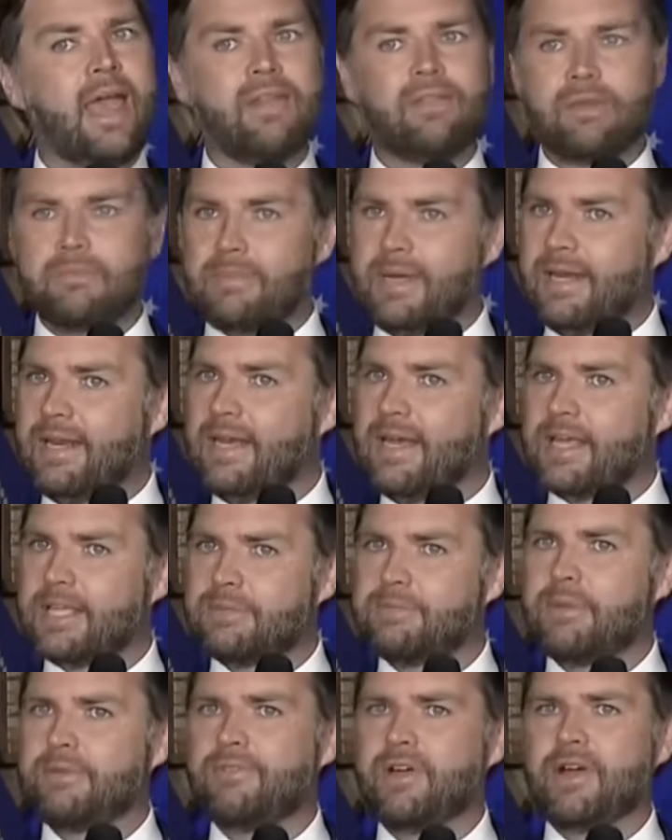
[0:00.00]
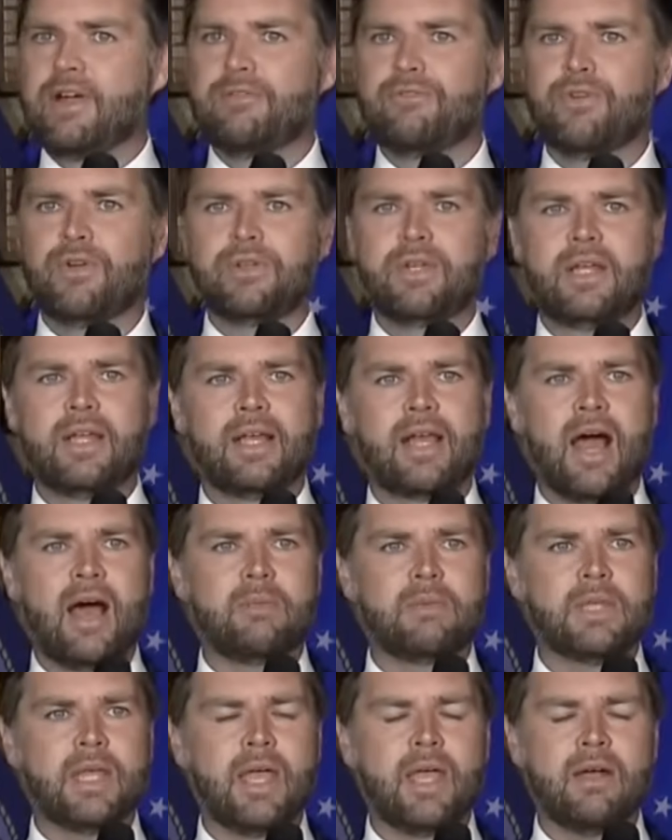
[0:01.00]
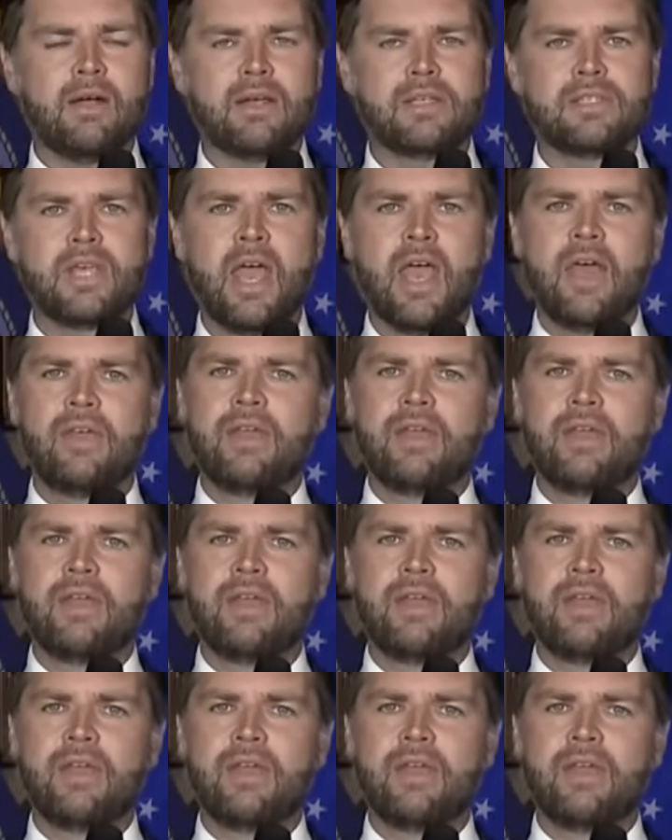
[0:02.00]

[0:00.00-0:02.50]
and the media has been very friendly to Kamala Harris,